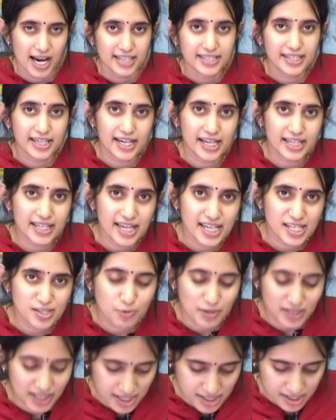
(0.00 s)
They're engaged
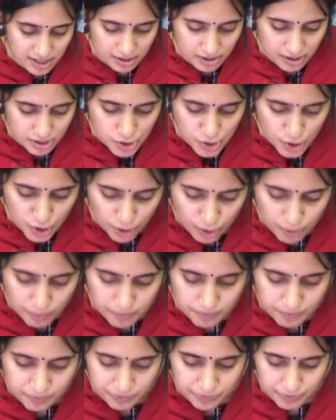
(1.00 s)
with each other. So
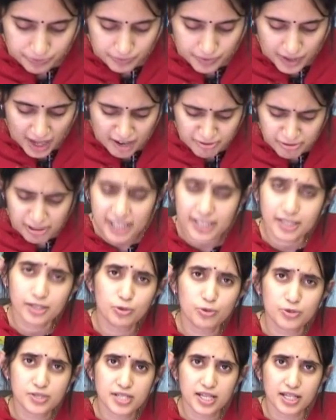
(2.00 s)
have we
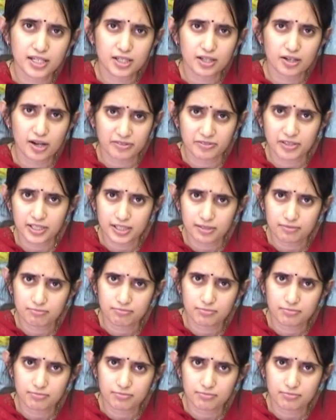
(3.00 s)
used any, have we